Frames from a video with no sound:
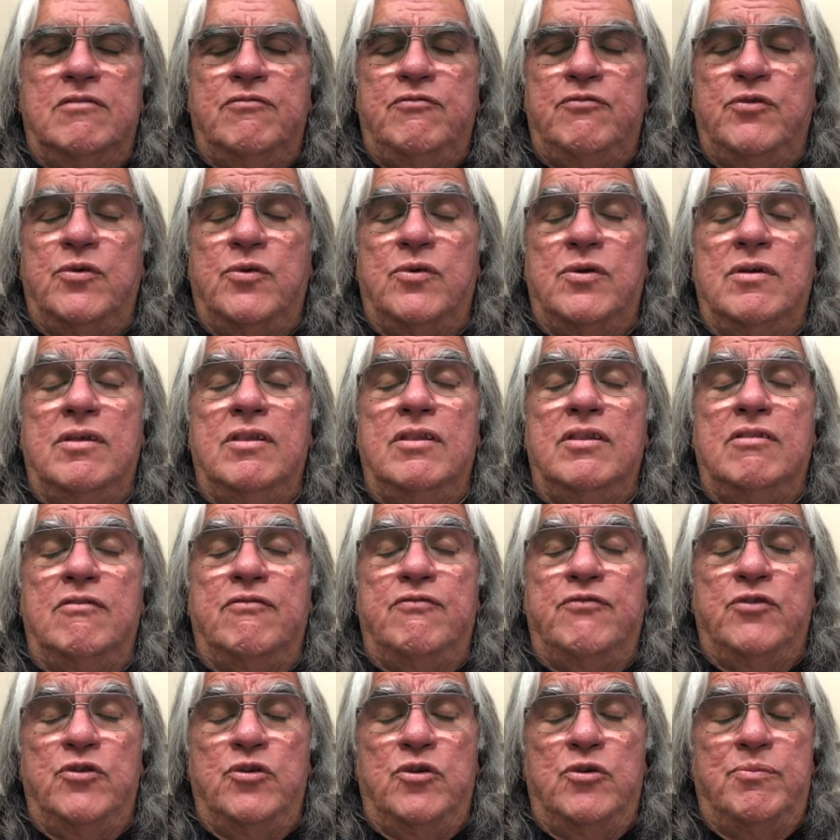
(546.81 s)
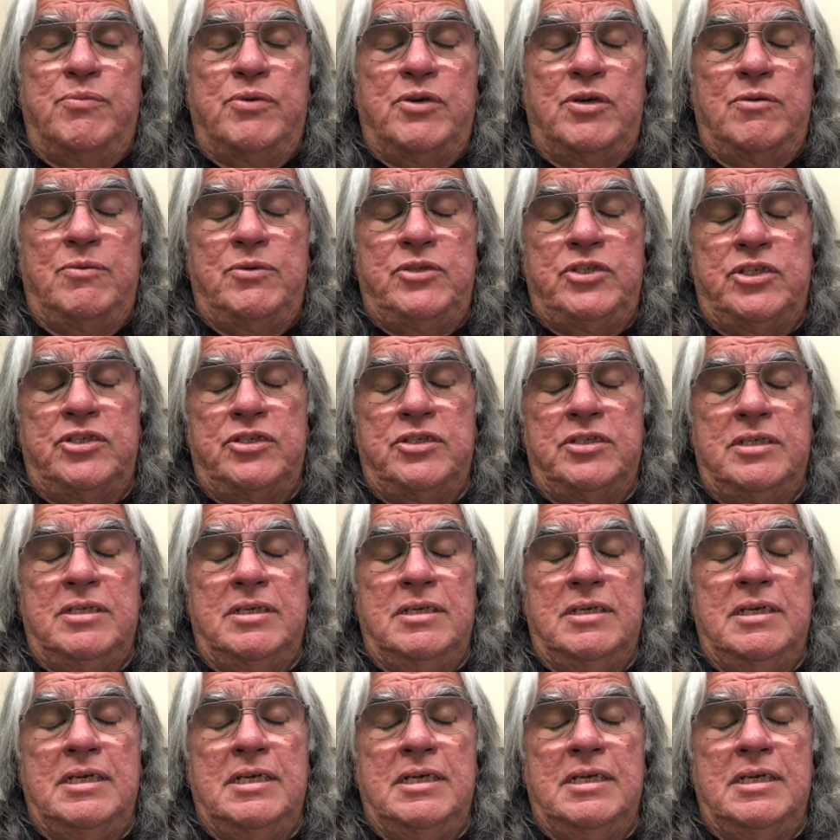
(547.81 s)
for the full purchase.